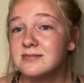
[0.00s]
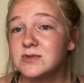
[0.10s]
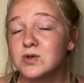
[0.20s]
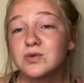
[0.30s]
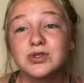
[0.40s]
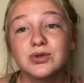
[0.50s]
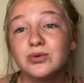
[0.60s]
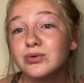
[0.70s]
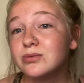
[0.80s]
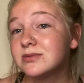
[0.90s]
Don't
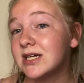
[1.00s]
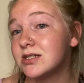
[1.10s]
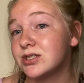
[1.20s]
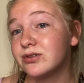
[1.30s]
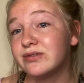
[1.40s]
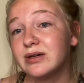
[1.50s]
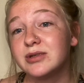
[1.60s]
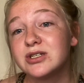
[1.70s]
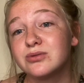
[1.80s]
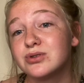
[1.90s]
do that to your family.
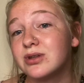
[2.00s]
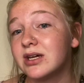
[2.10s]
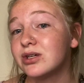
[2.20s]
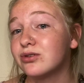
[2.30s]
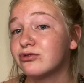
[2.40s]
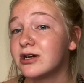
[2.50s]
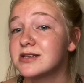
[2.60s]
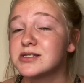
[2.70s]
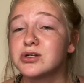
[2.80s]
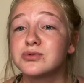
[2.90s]
Don't do that to your
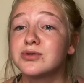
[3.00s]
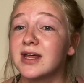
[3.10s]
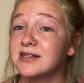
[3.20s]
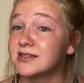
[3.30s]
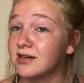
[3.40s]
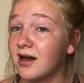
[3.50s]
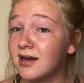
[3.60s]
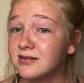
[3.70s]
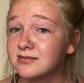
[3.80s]
friends. Don't do that to God.